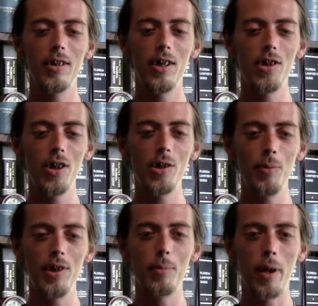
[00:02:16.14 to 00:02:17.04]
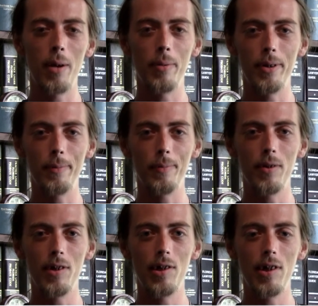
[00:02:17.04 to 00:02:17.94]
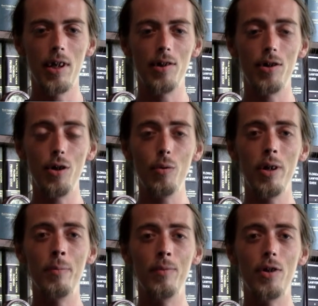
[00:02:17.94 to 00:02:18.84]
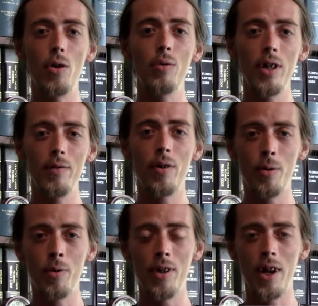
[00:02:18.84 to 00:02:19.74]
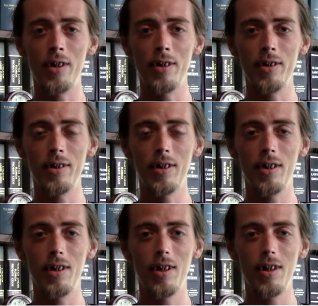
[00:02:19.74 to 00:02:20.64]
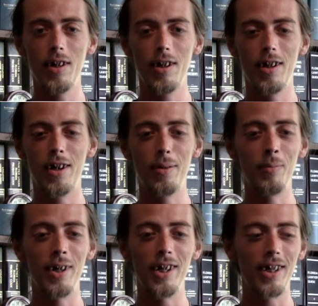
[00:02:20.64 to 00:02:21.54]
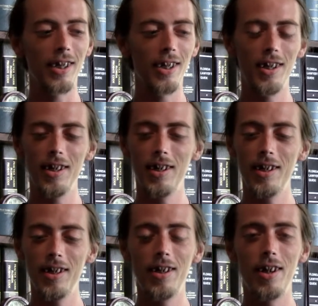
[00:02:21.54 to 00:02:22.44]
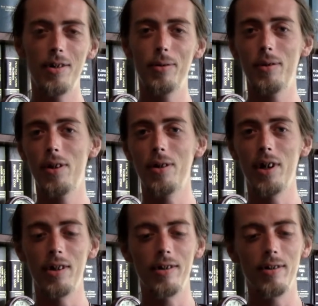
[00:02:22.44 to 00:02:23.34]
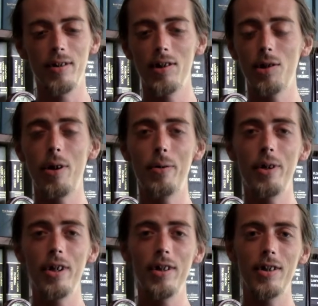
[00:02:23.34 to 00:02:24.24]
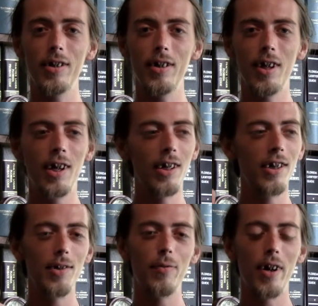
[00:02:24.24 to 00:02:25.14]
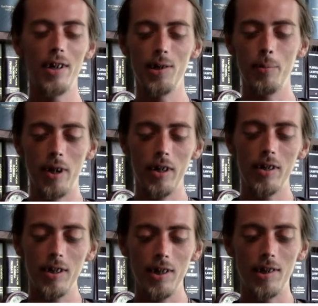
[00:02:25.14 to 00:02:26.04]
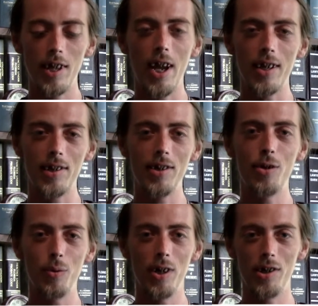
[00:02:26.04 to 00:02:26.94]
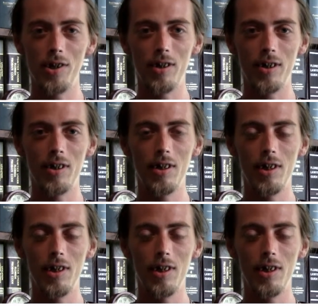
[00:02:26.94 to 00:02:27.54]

he shows me this pamphlet. It says, U M, don't leave home without it. I'm like, okay. So I read it. And it defines my exact situation.